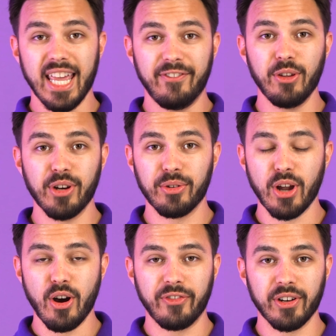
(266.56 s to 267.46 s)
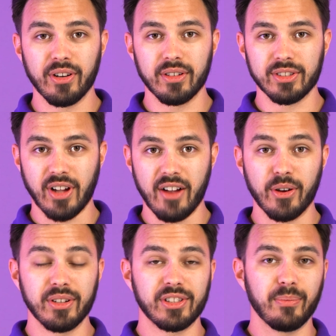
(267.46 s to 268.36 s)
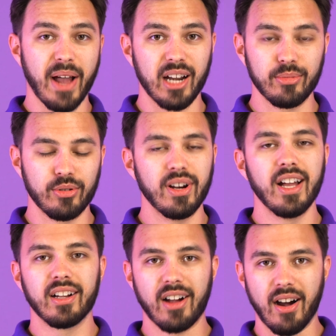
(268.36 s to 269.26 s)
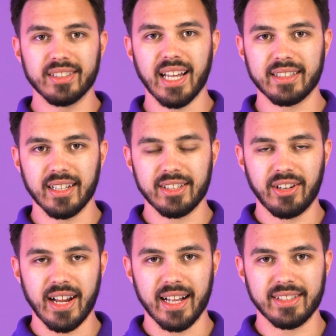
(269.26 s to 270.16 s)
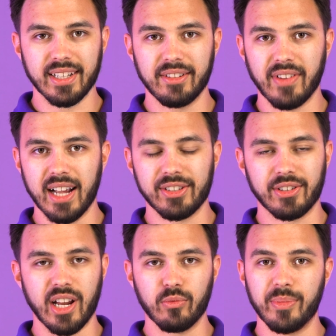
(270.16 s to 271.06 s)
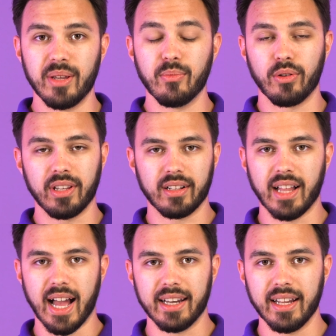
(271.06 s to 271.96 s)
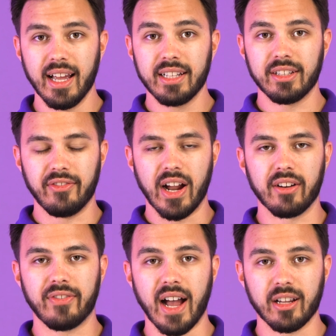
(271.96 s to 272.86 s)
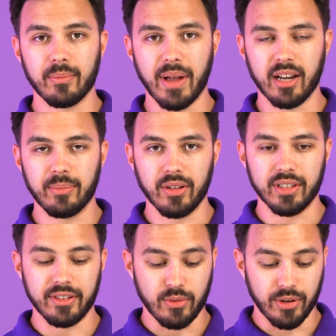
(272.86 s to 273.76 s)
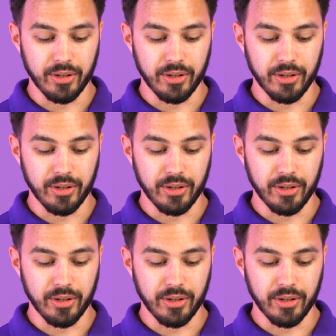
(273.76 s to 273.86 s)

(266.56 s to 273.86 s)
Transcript: If you don't know if your softphone is compatible, contact us here at Headset Advisor and we'll be more than glad to verify compatibility for